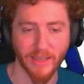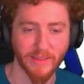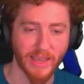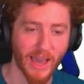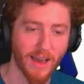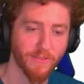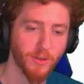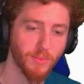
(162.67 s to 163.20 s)
and
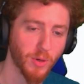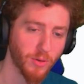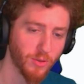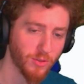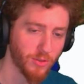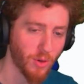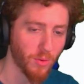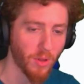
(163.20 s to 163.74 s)
the
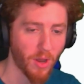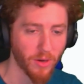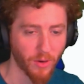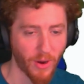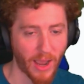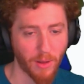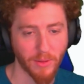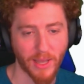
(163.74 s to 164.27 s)
afterburners no
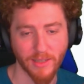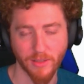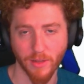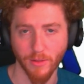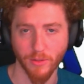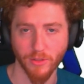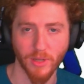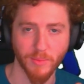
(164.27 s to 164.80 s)
longer outlast
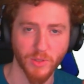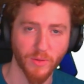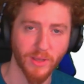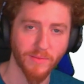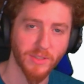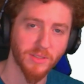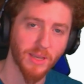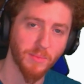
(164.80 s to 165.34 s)
other ships, so they
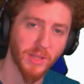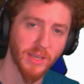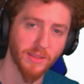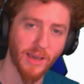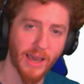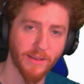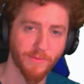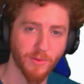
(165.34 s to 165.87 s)
have the same
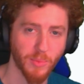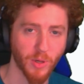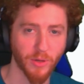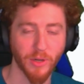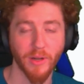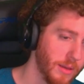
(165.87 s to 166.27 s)
length afterburner.